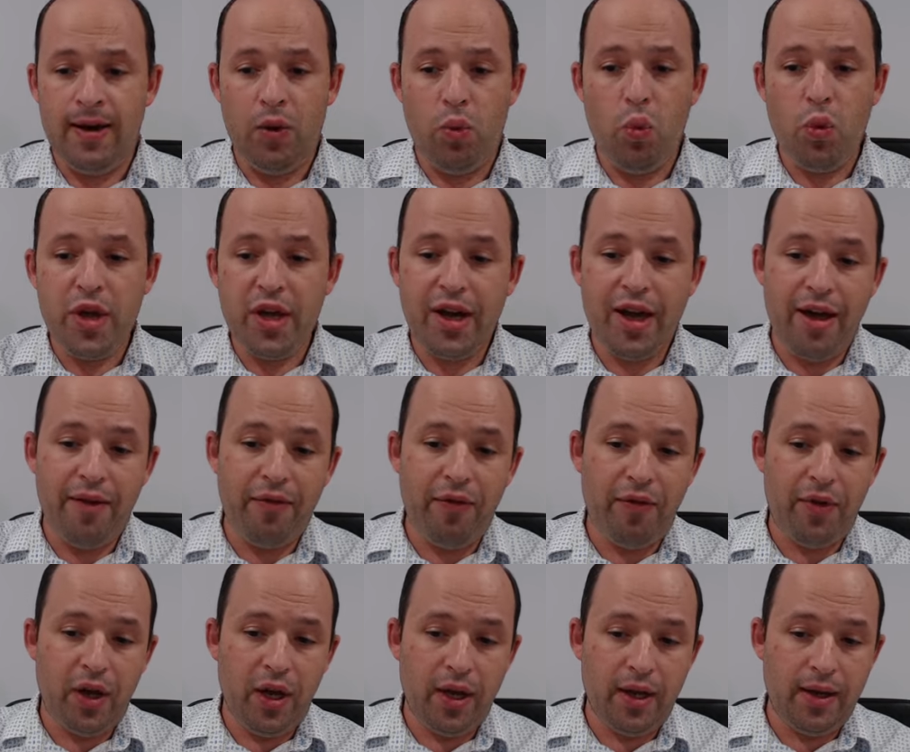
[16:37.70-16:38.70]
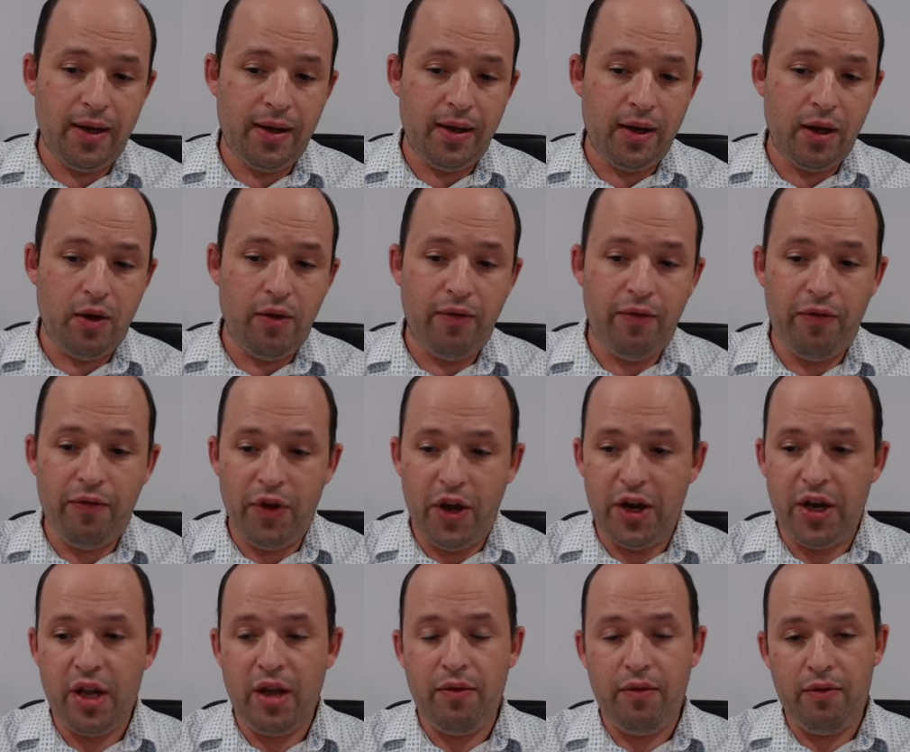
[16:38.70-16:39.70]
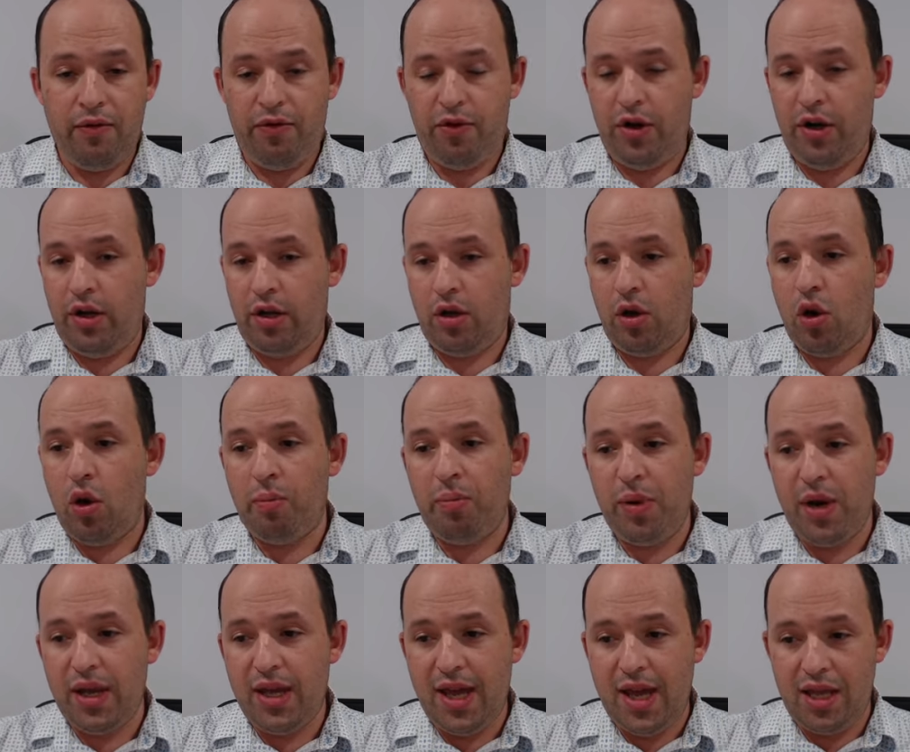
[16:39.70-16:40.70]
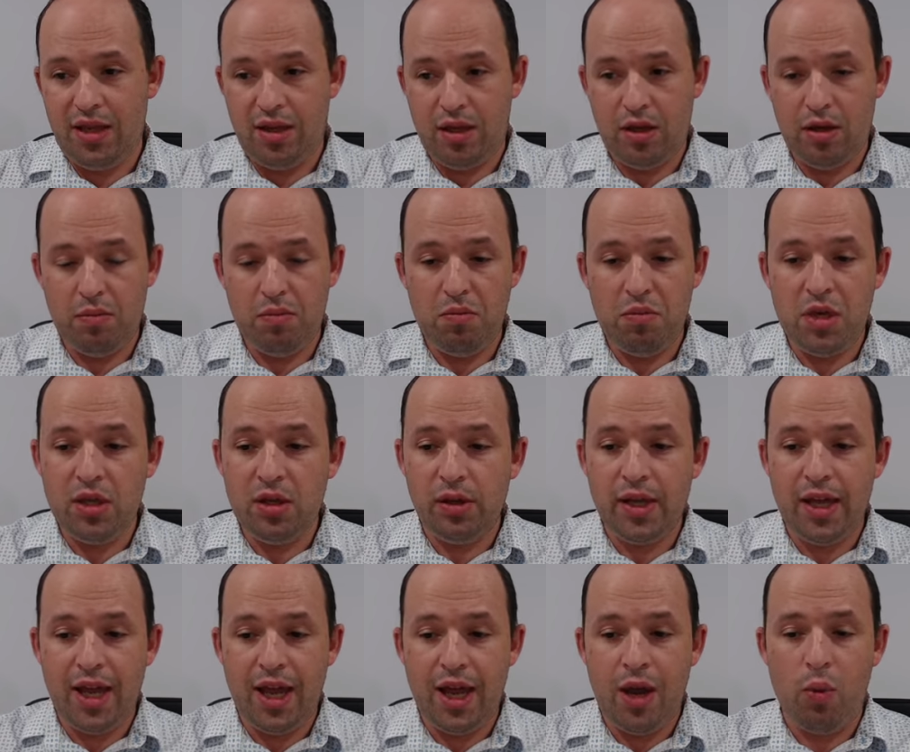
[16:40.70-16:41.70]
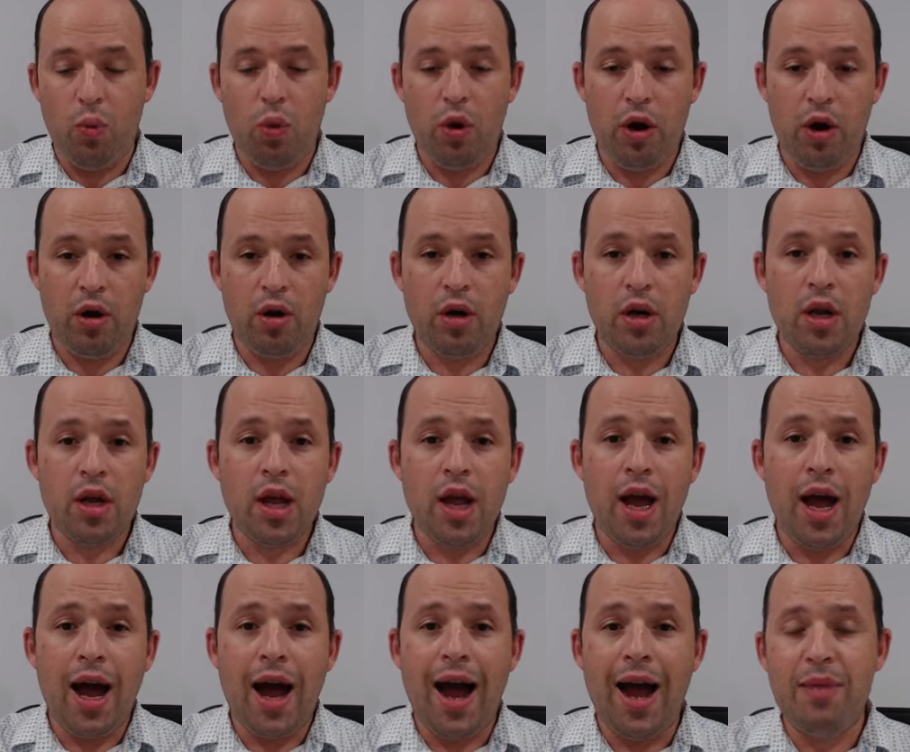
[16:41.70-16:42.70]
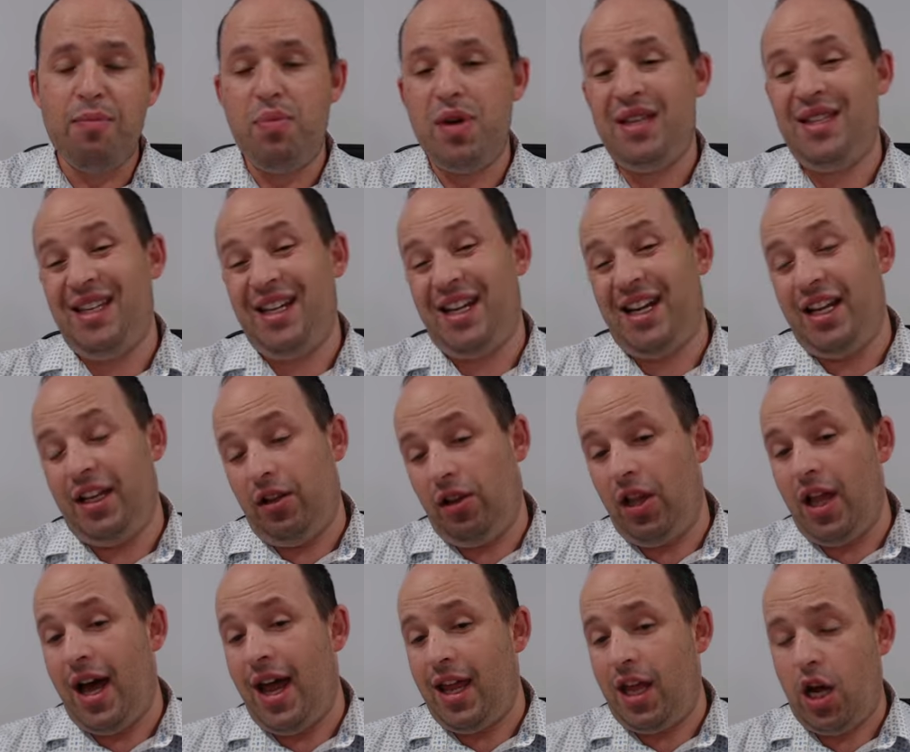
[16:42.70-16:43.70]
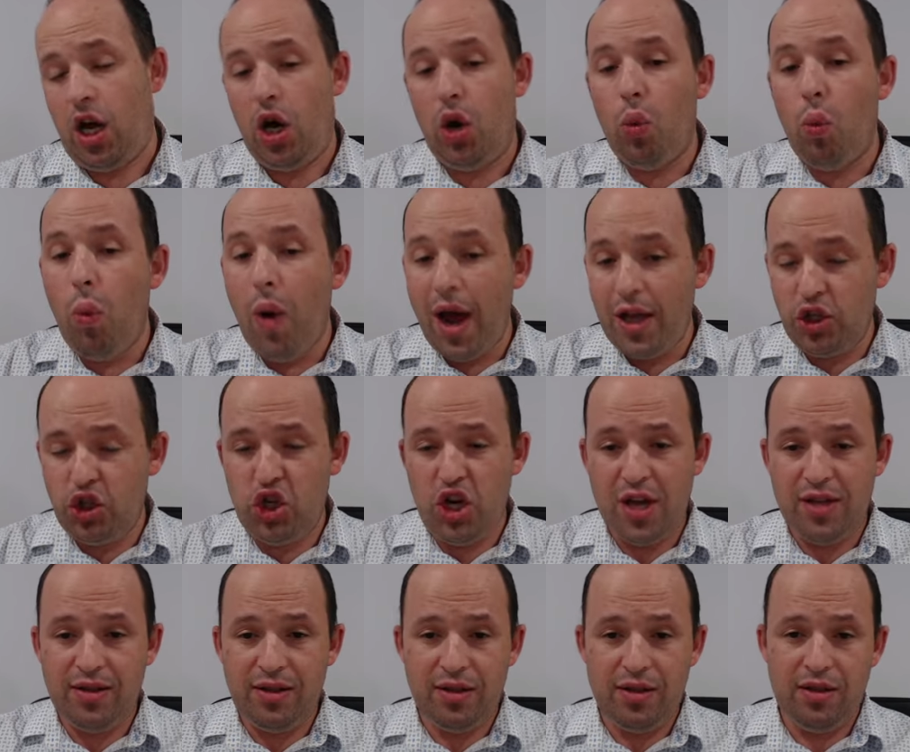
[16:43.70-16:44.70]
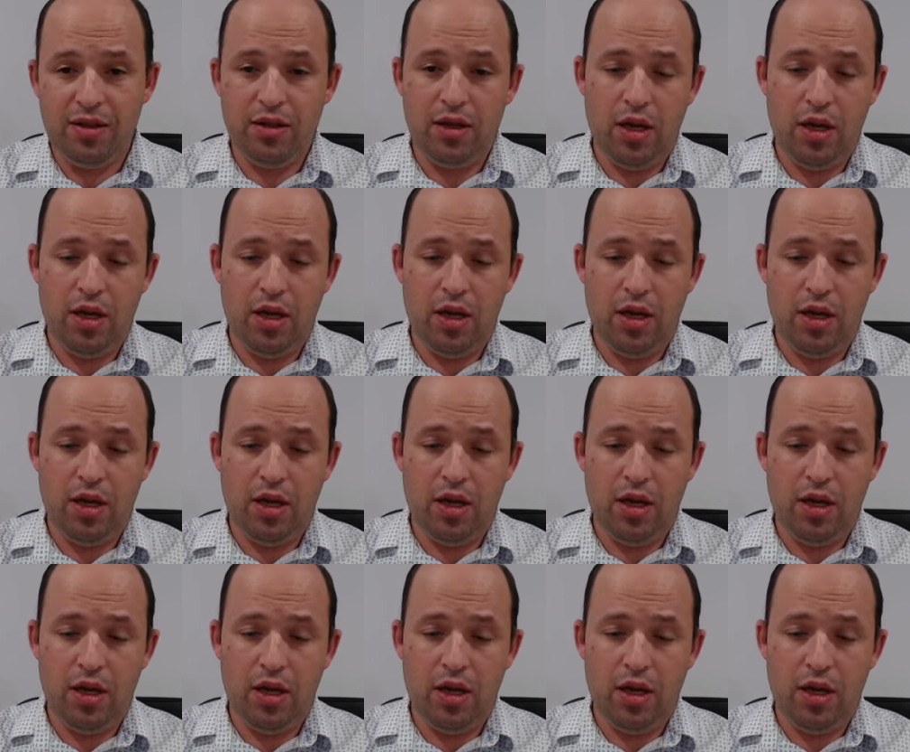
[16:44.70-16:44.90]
We have a very, very complicated middle game where I basically like white chances.